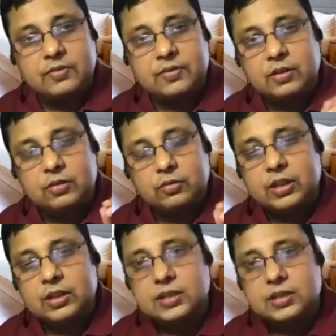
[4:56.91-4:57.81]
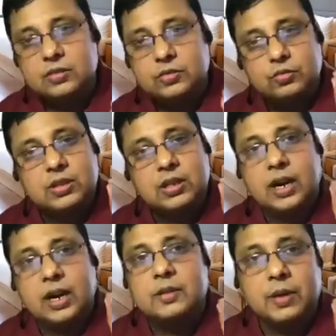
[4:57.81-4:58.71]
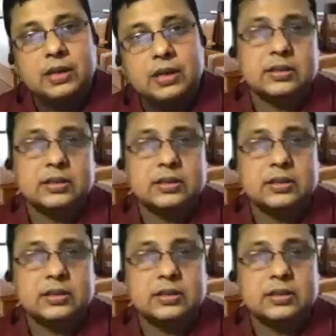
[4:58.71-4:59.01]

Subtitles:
when you're doing this, you choose the right partner.